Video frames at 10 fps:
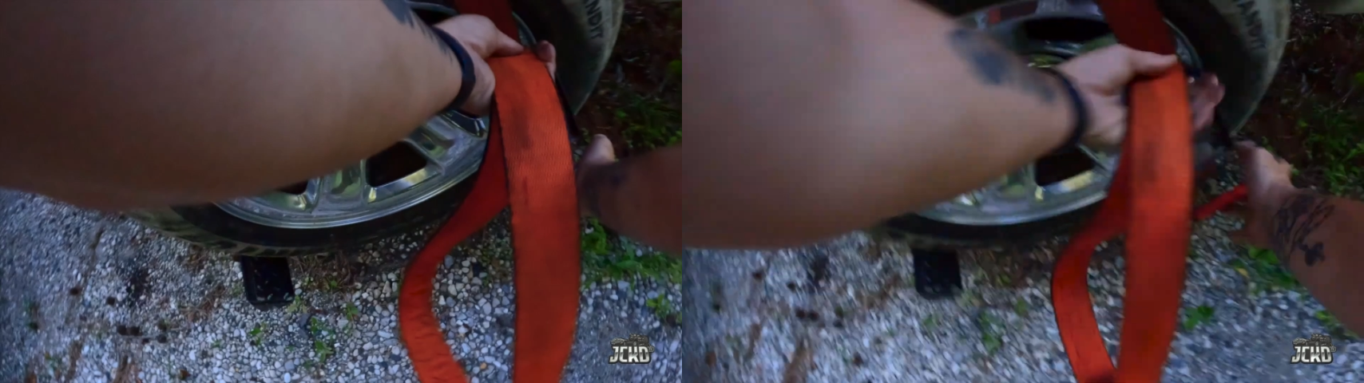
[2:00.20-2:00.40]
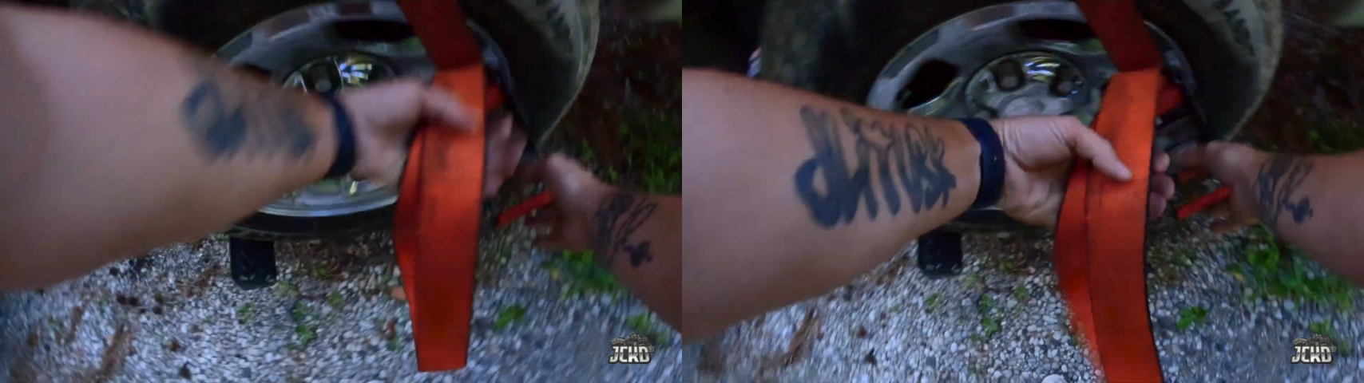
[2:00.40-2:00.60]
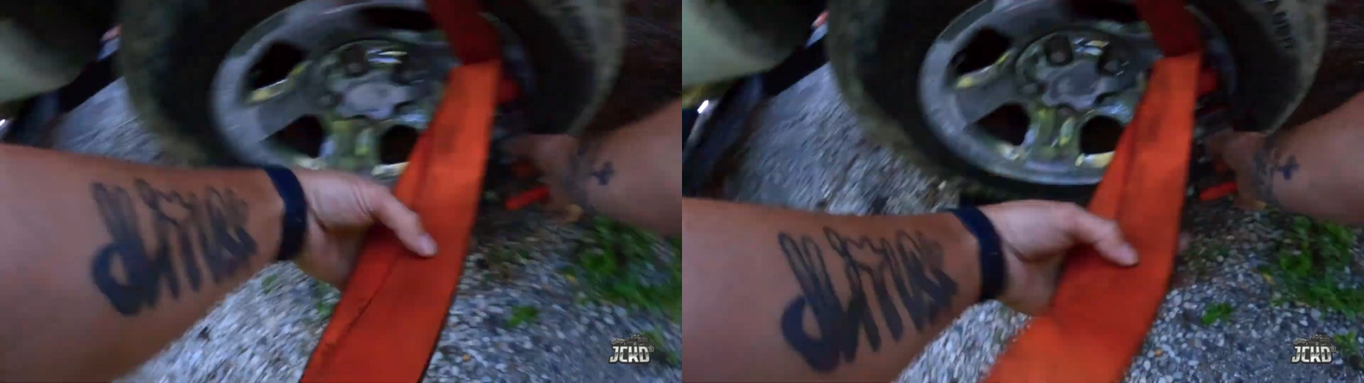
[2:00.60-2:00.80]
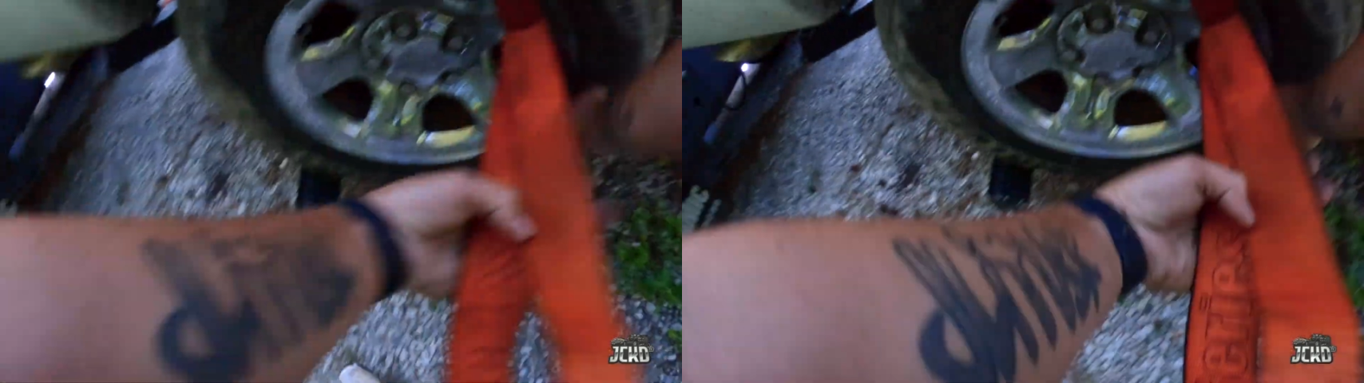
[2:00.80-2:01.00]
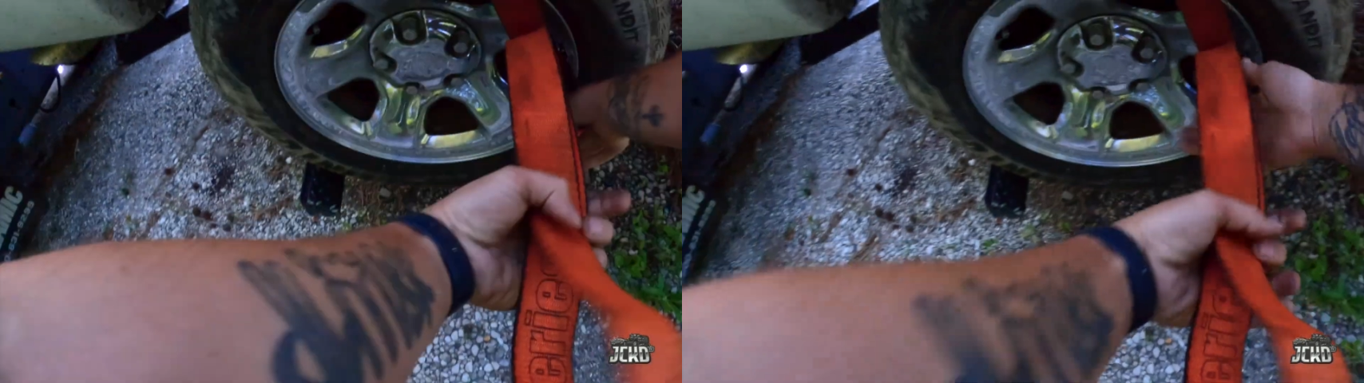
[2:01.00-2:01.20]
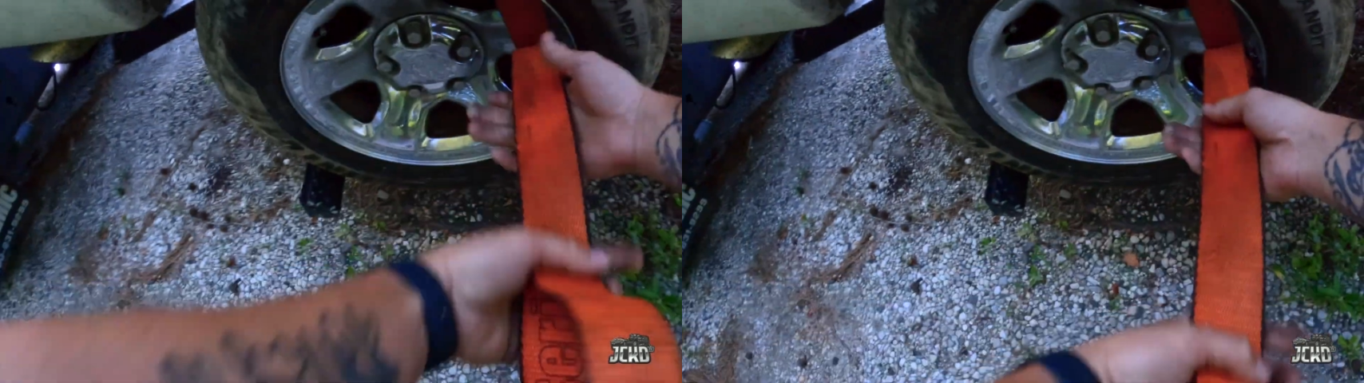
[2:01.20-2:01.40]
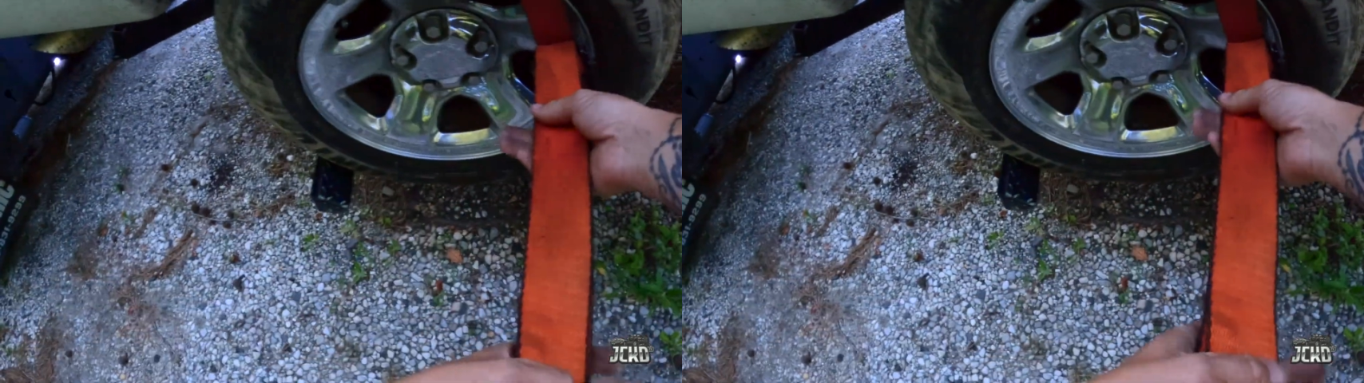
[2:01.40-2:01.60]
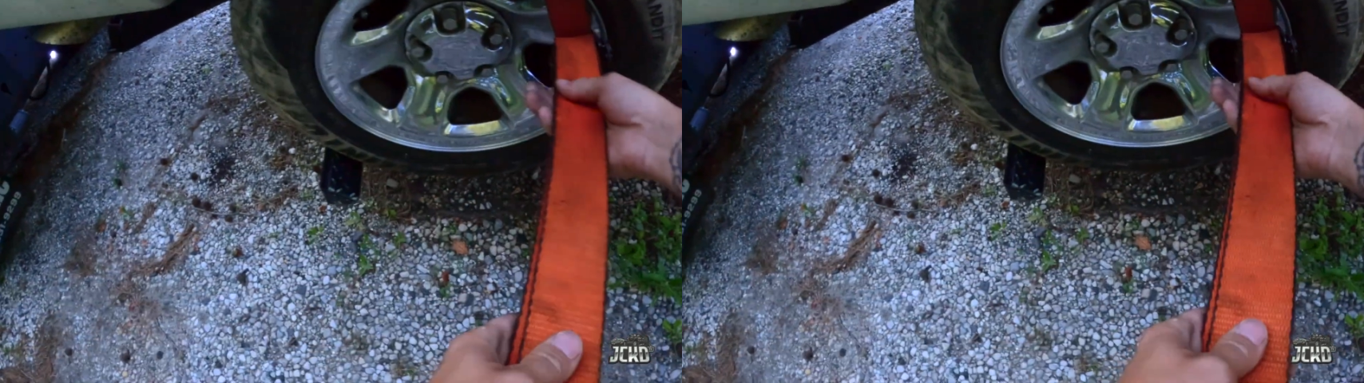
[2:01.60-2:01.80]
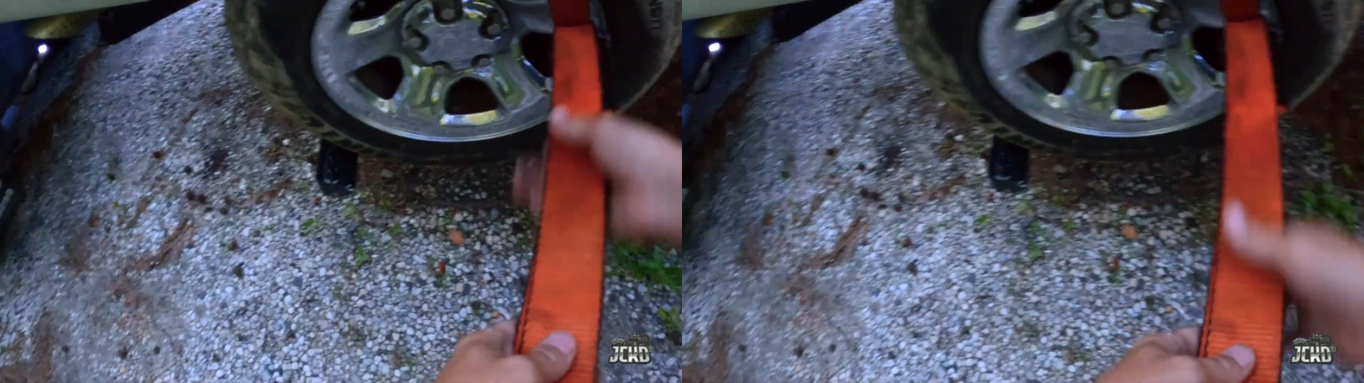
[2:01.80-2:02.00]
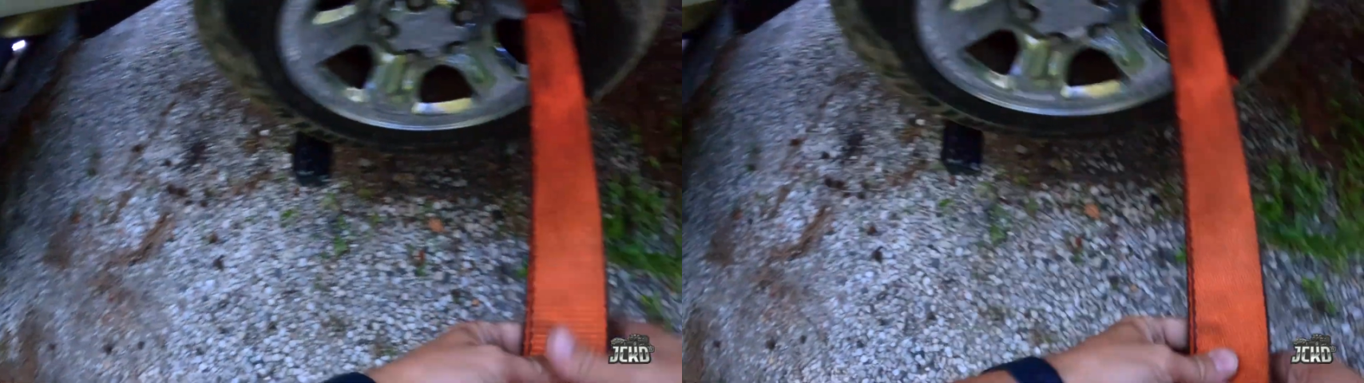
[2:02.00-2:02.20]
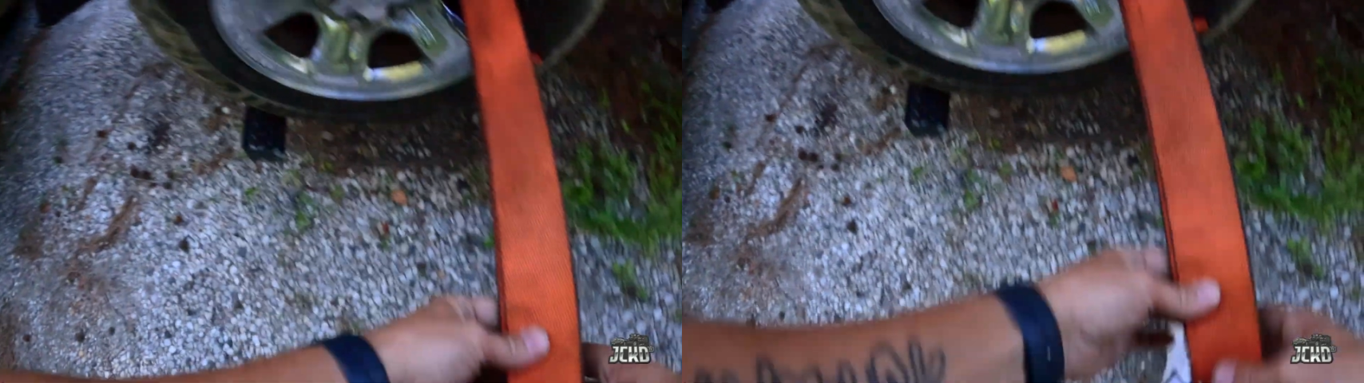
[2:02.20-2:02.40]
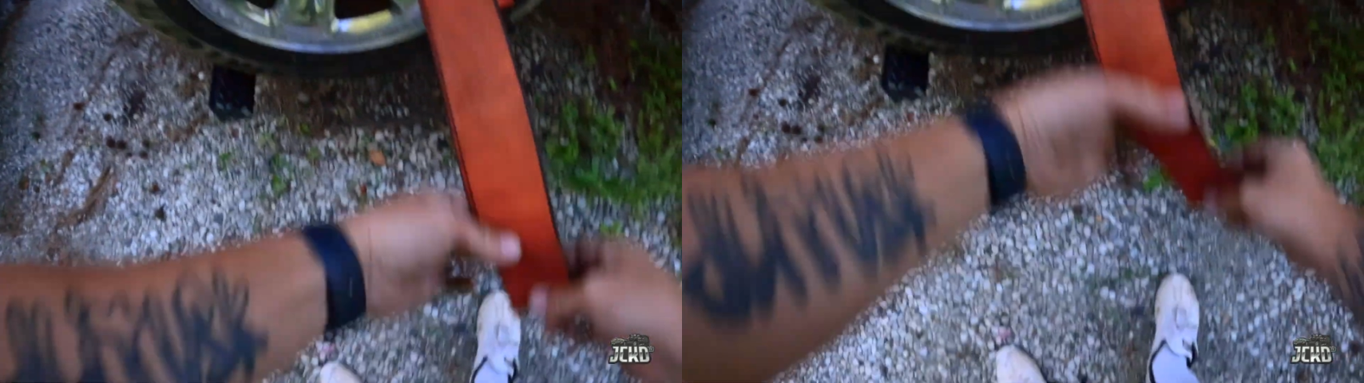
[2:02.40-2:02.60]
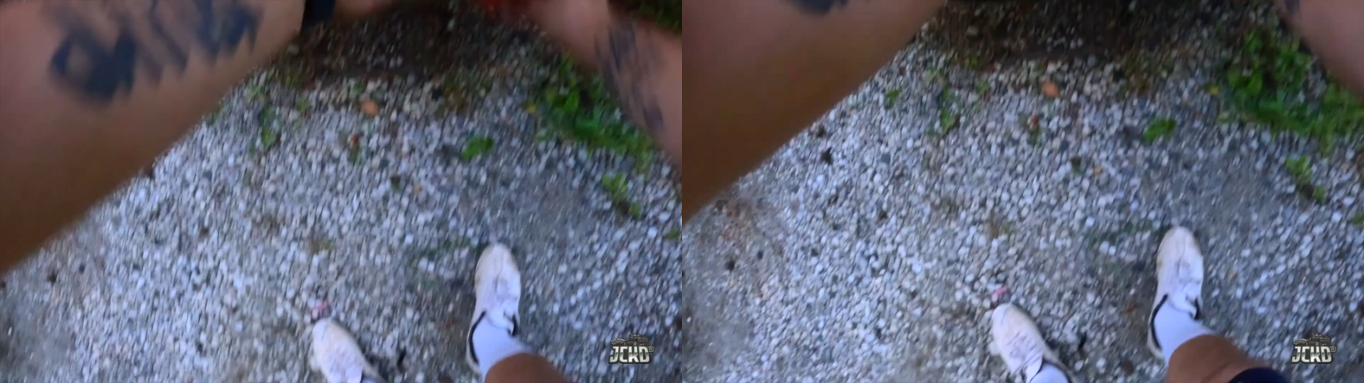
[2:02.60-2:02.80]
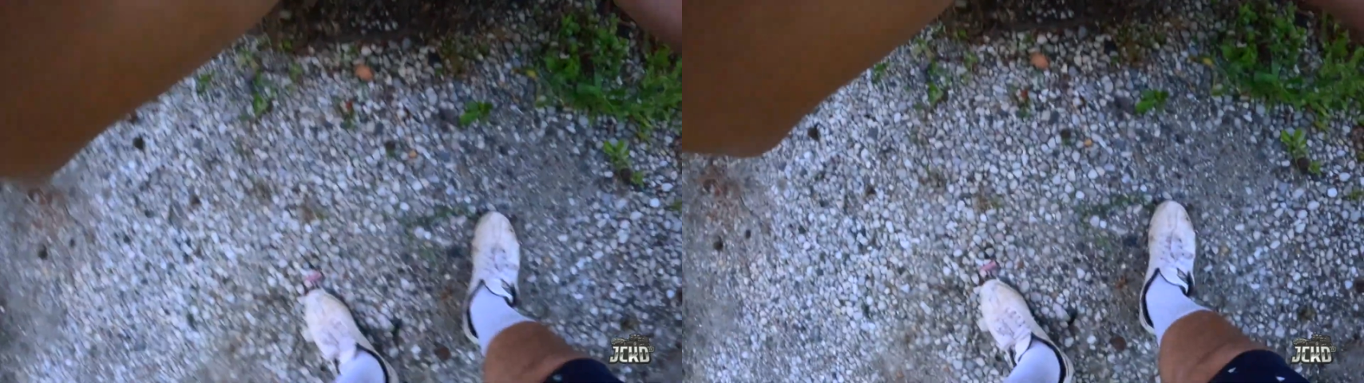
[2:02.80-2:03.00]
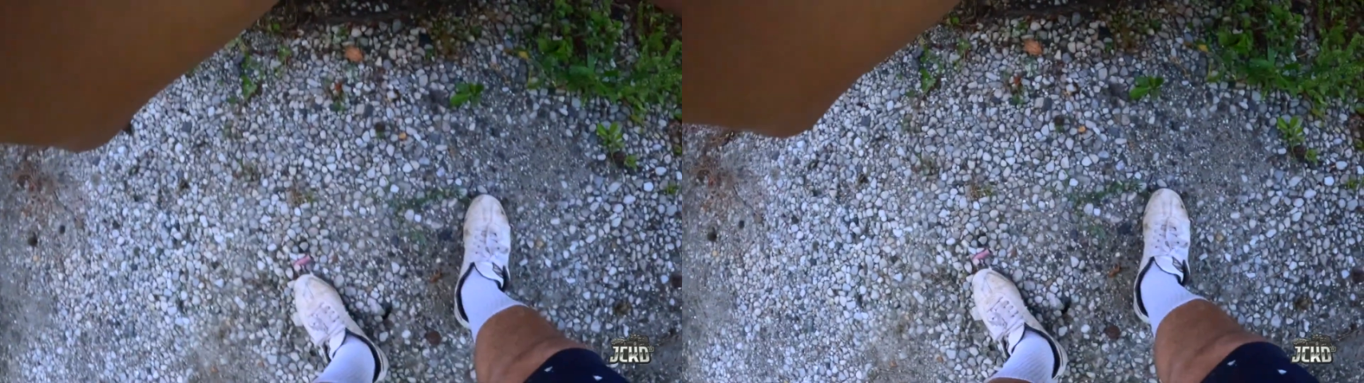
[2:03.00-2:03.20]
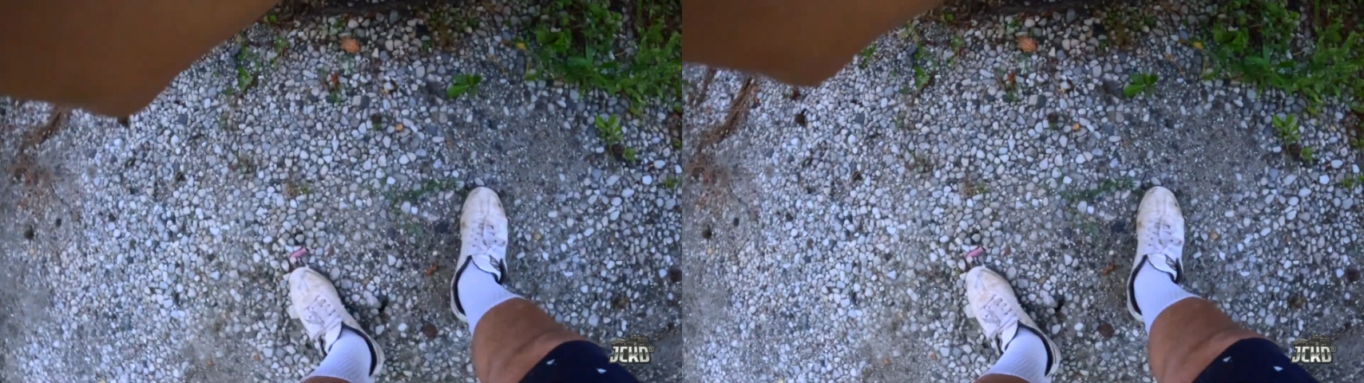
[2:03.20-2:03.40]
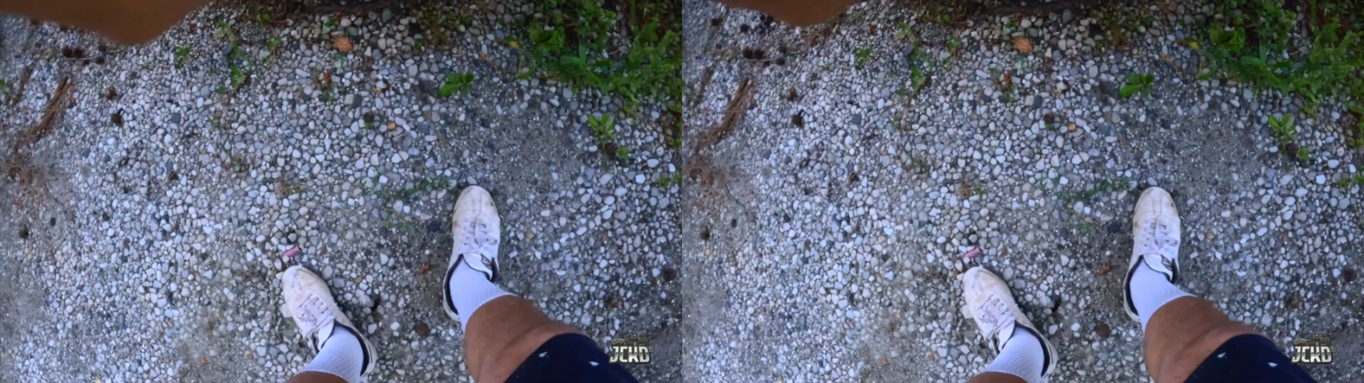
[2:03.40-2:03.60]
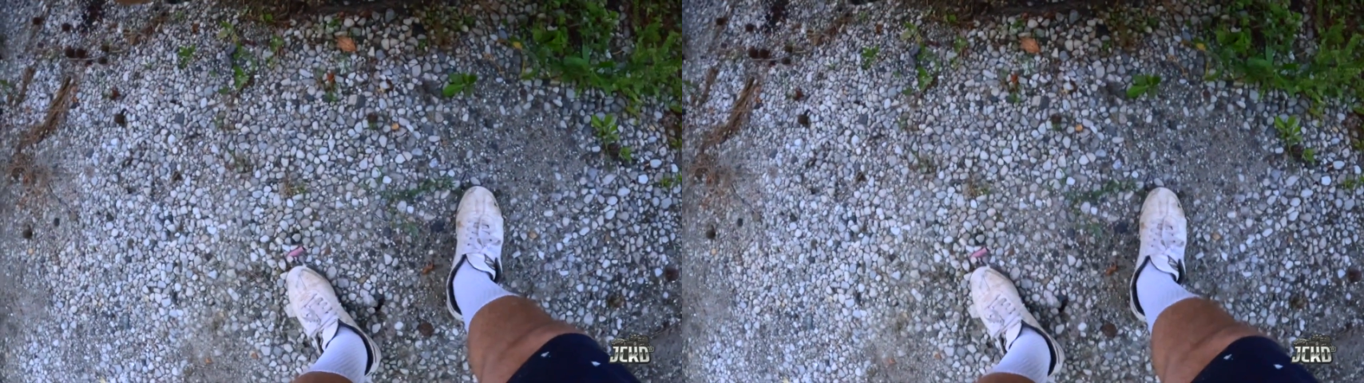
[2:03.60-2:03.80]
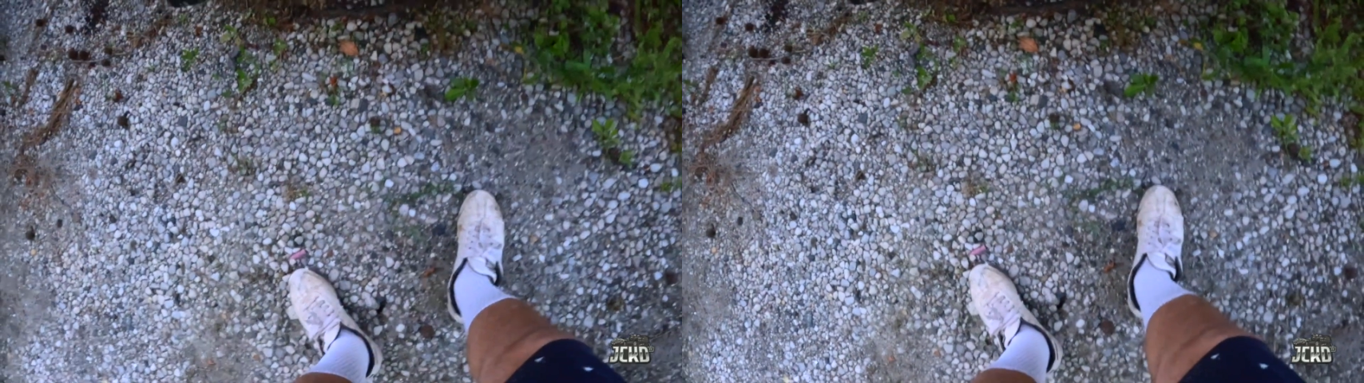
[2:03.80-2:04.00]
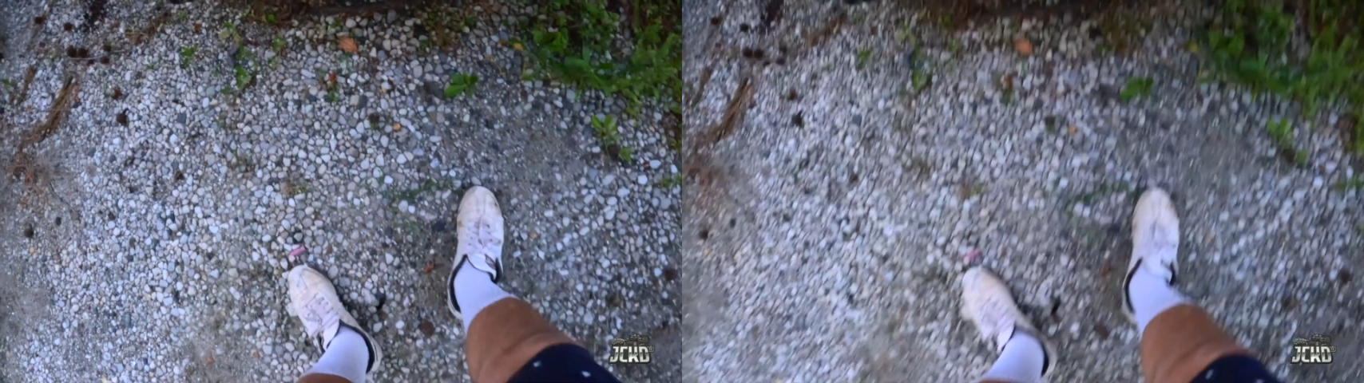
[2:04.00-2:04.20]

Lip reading: [unreadable: no face in view]